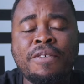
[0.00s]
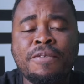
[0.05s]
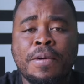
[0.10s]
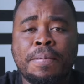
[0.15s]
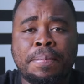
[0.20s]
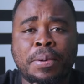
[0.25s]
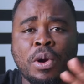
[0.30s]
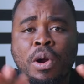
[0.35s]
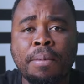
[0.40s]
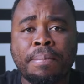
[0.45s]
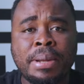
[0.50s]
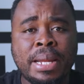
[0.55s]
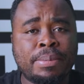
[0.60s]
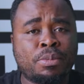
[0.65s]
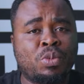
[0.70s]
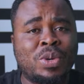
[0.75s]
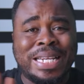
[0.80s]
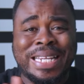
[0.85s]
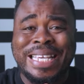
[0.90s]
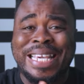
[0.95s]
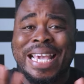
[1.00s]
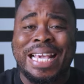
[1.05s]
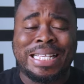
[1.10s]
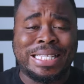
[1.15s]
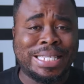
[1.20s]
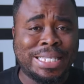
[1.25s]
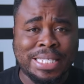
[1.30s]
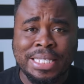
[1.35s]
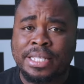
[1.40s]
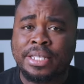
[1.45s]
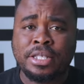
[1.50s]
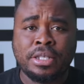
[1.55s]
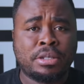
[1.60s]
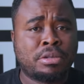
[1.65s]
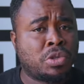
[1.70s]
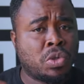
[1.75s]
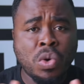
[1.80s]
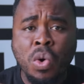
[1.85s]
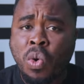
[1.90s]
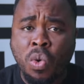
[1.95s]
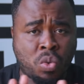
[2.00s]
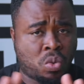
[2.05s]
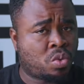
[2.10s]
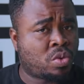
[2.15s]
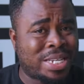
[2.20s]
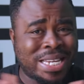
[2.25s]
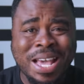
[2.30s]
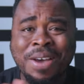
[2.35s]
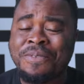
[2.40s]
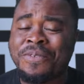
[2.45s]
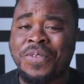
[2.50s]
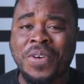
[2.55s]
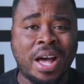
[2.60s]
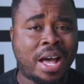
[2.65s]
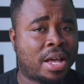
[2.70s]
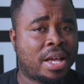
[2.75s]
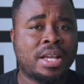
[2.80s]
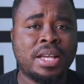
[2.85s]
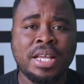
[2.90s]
have a problem with gays. No, never.